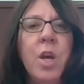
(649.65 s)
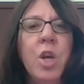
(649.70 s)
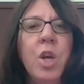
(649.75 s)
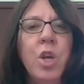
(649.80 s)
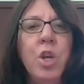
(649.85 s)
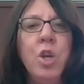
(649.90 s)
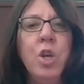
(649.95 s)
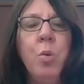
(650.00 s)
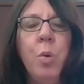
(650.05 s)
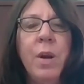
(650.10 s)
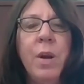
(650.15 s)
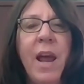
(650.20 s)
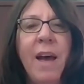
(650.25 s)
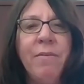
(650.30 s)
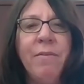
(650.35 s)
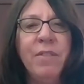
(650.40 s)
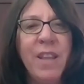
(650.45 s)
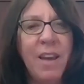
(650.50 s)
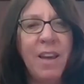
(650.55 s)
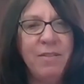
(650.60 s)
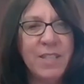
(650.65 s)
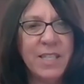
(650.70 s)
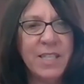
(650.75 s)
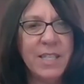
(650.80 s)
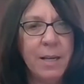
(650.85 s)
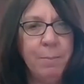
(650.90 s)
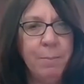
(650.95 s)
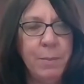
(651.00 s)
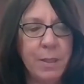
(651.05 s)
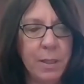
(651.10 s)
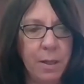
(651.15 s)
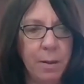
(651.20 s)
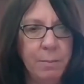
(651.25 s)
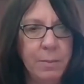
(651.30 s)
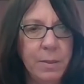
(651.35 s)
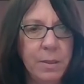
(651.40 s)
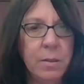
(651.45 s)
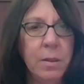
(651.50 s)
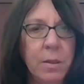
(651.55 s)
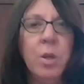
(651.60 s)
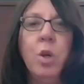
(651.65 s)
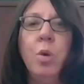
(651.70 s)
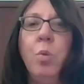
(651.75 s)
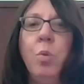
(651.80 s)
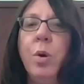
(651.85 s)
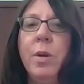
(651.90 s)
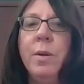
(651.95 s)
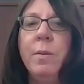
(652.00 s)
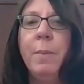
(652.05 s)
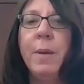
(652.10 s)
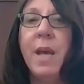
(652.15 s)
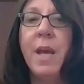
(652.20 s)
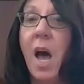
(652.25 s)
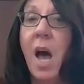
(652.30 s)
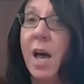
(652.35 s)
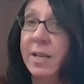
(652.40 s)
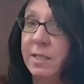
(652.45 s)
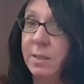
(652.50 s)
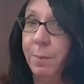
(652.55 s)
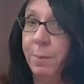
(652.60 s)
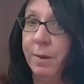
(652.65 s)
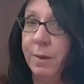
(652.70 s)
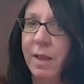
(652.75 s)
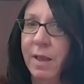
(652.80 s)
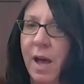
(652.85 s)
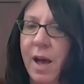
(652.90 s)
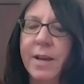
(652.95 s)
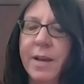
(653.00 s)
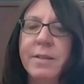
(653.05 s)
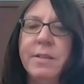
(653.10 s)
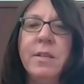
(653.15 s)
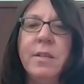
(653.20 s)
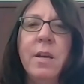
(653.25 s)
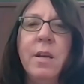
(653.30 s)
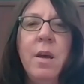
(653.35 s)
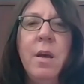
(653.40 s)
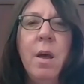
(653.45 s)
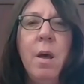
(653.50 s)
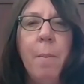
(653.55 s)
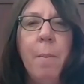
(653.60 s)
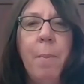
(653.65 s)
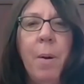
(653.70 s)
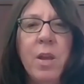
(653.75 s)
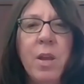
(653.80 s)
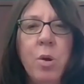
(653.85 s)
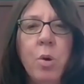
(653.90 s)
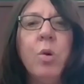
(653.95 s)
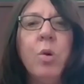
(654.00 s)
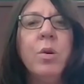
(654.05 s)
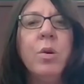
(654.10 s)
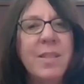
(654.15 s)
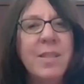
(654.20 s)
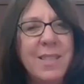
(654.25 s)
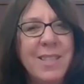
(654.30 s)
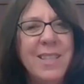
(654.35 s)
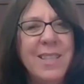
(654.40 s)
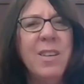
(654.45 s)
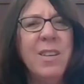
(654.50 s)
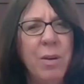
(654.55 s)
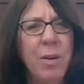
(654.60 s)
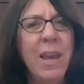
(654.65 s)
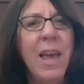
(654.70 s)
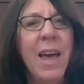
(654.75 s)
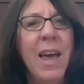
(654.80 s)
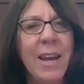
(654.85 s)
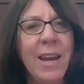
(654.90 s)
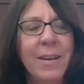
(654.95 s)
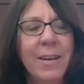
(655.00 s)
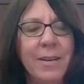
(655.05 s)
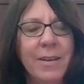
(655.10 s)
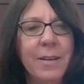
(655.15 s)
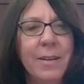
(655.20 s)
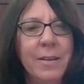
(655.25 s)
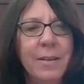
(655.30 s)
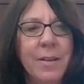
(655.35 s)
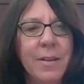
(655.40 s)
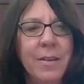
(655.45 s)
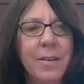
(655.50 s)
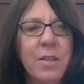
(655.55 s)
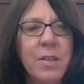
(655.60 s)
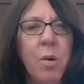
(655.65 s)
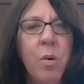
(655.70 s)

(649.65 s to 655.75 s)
you would have less symptoms, you wouldn't be hospitalized, but you could still get it. So